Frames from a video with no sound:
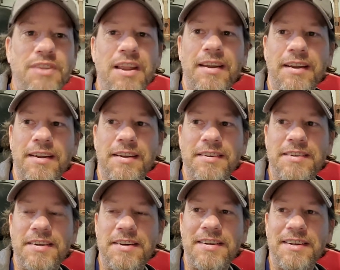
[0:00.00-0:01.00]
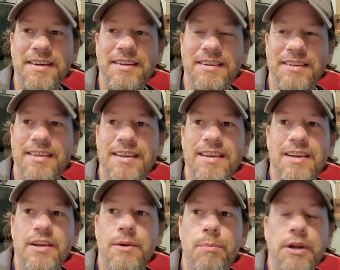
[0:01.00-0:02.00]
And
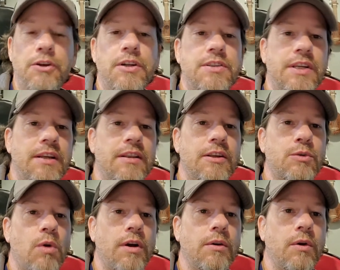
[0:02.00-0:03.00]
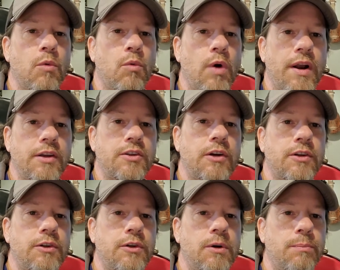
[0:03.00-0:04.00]
but you can see in this one, when I start to
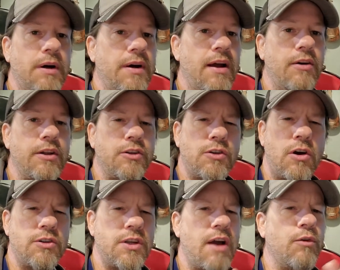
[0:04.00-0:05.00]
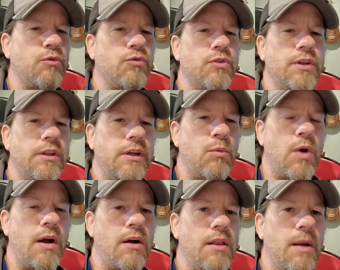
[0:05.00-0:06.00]
do the burnout, it starts out really
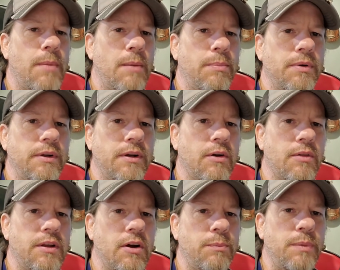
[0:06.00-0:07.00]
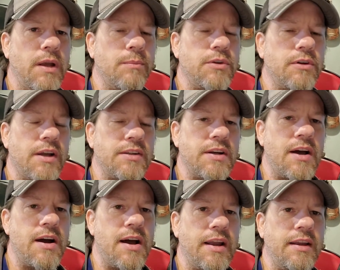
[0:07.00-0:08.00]
well. I'm up, the RPMs are nice and
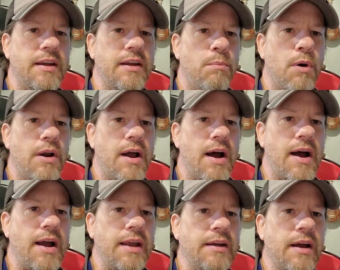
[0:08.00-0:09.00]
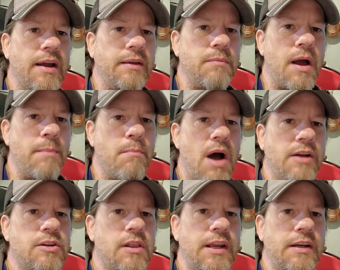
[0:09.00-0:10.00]
high, but I
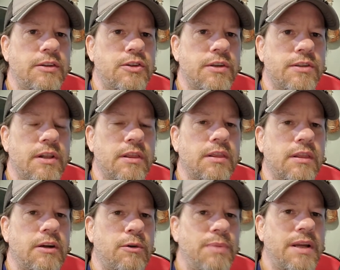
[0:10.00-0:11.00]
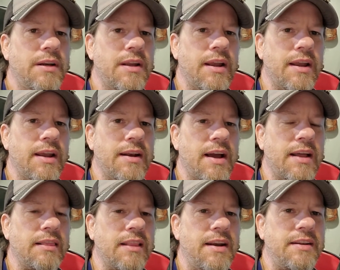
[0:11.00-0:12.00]
modulate it just a little bit, and I
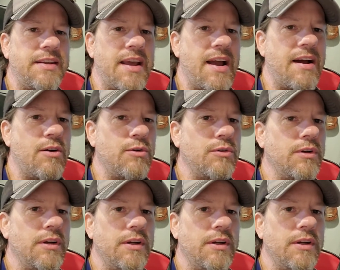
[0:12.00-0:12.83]
let it down